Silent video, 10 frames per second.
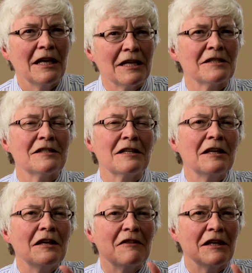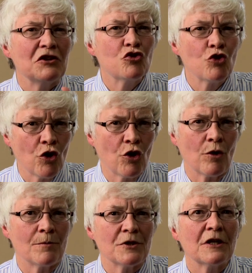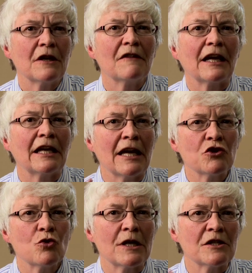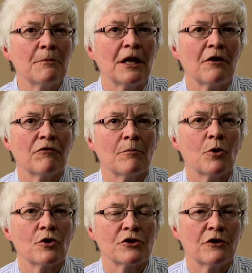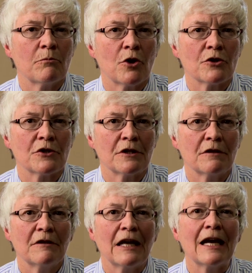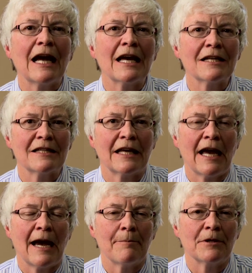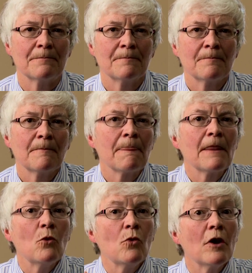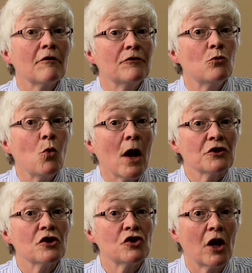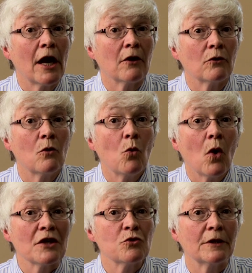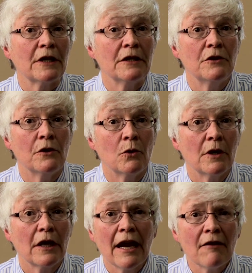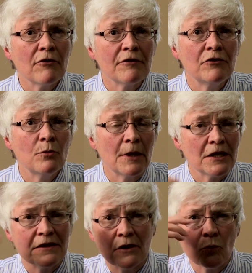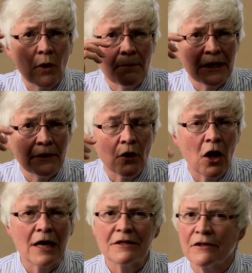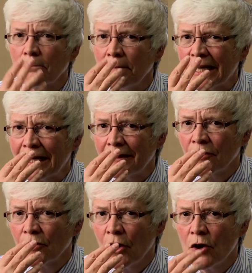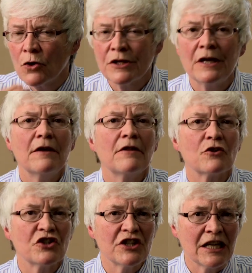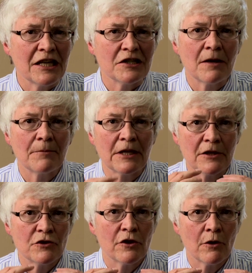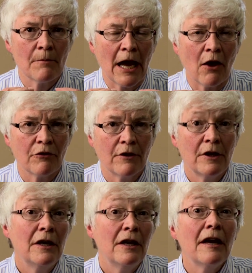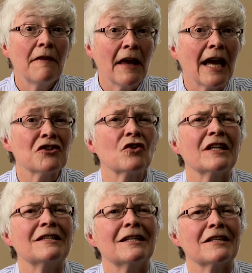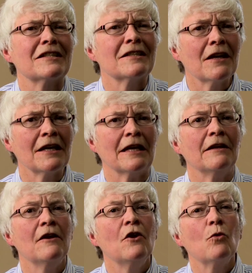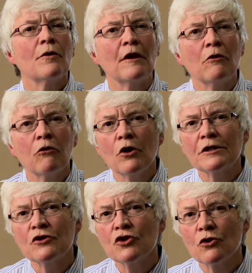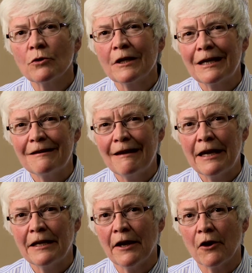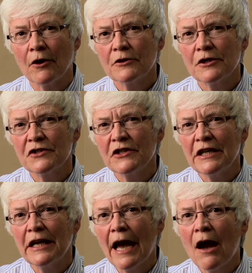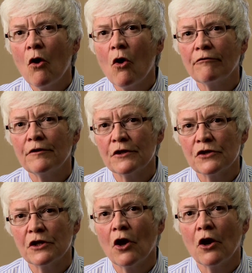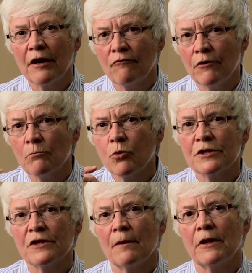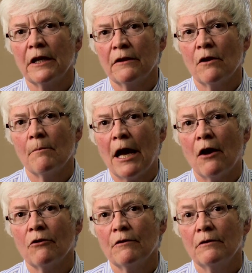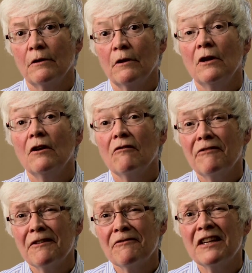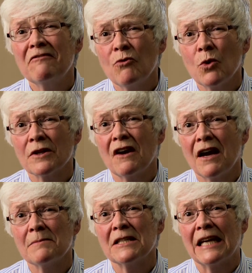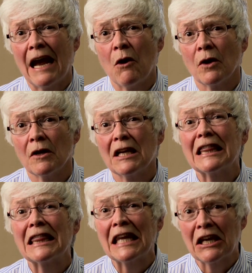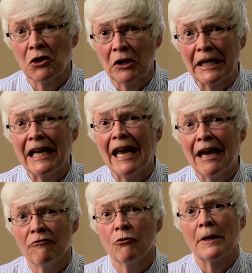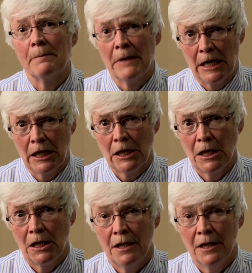It's the germs that get transmitted from person to person. Now, how does that happen? Well, if you watch a child, watch what they do. Every few minutes they're rubbing their eyes, they're picking their nose, they're sticking something into their mouth. And they actually did a study where they looked at children in daycare to see how often does a young infant put something in their mouth. 54 times an hour, literally every minute.